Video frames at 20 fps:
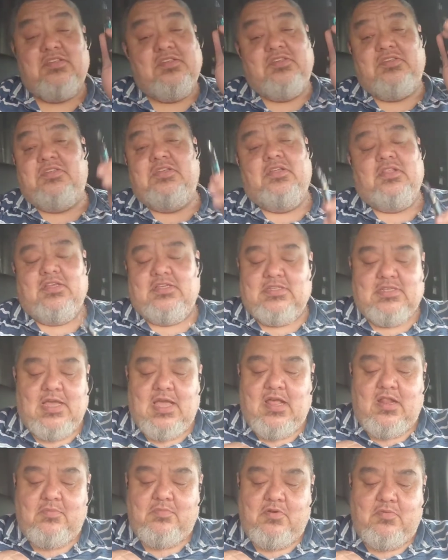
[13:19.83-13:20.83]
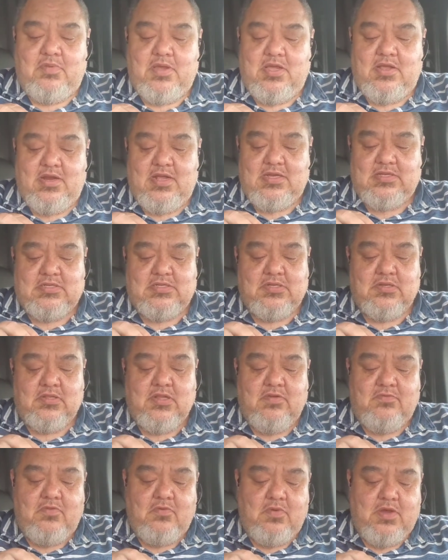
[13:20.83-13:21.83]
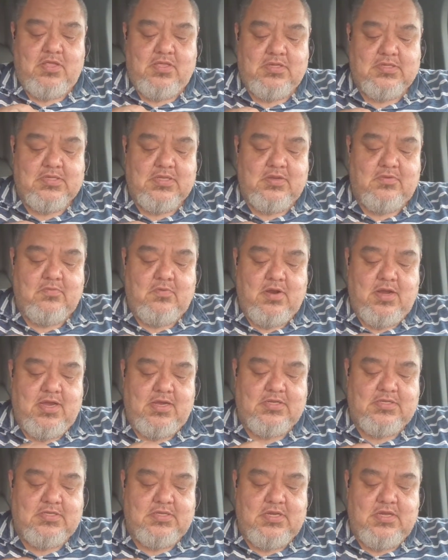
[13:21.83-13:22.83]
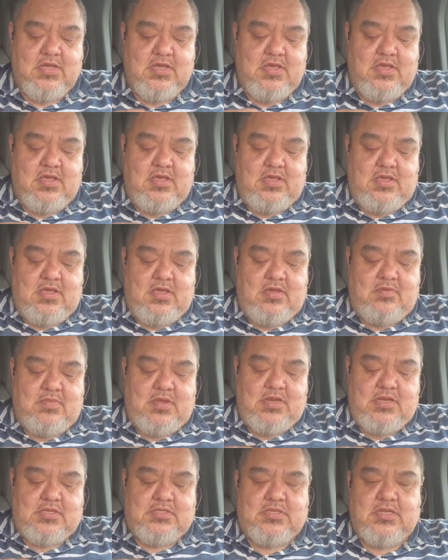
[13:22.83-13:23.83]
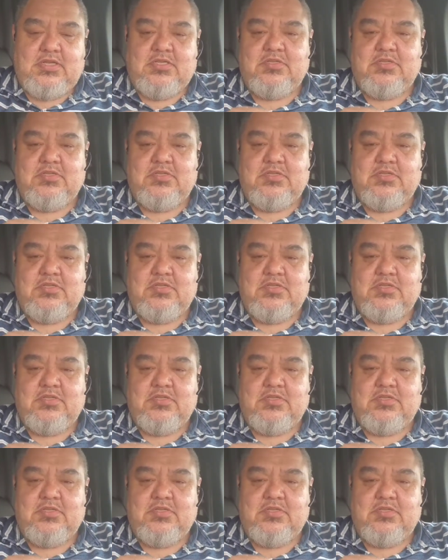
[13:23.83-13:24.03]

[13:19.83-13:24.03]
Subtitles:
still Excalibur, man. I still love the way this thing writes. I mean, it's